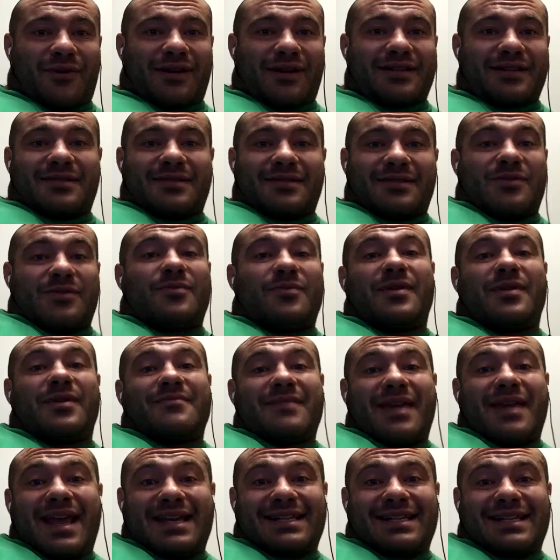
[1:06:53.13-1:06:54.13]
us. It would be
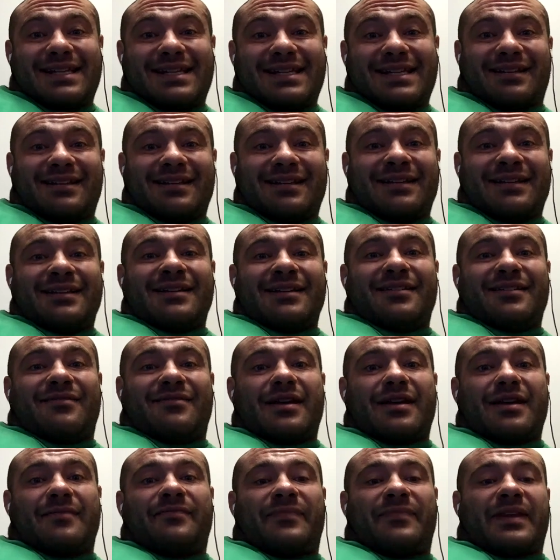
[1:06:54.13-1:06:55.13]
amazing,
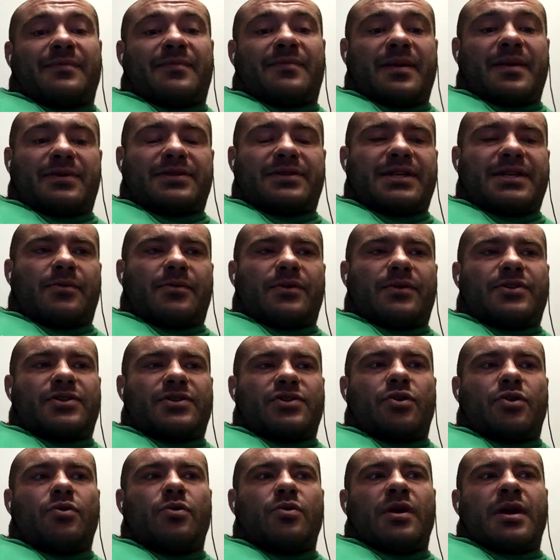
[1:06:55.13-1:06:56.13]
right? And people say, well,
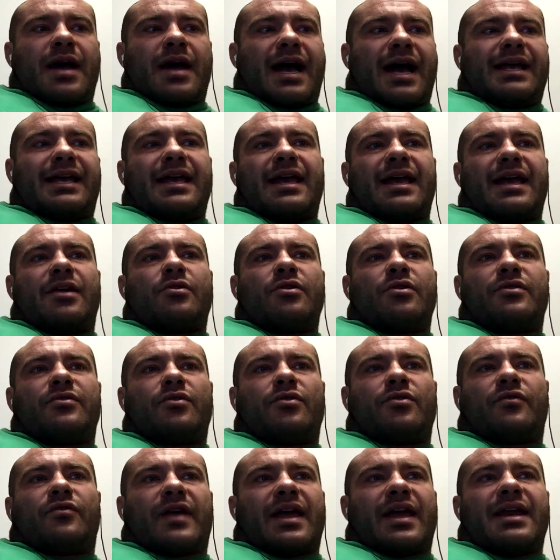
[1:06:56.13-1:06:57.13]
I don't even know
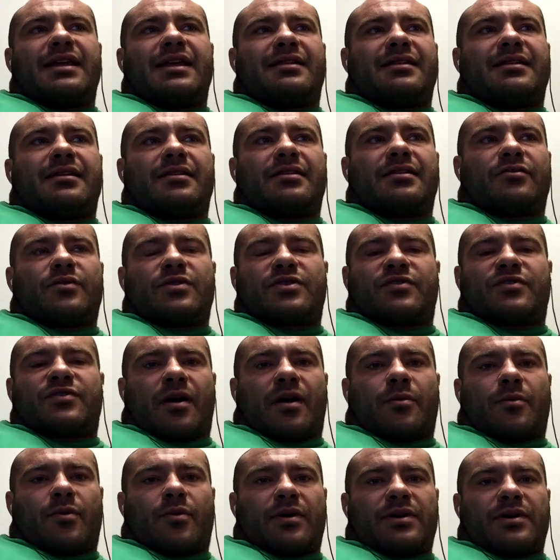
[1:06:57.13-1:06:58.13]
of anything in which pharma
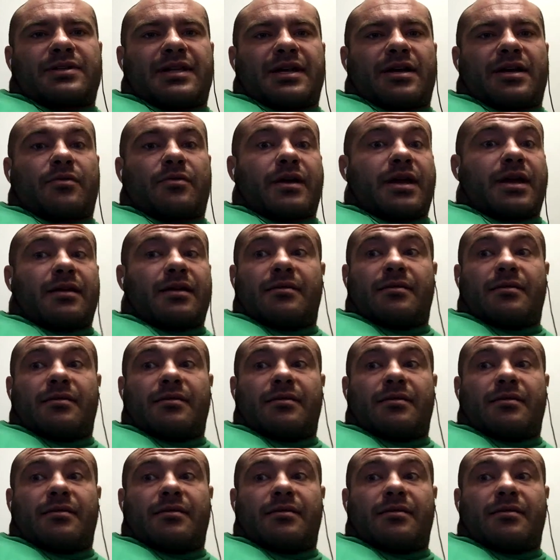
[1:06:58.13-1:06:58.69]
works that great.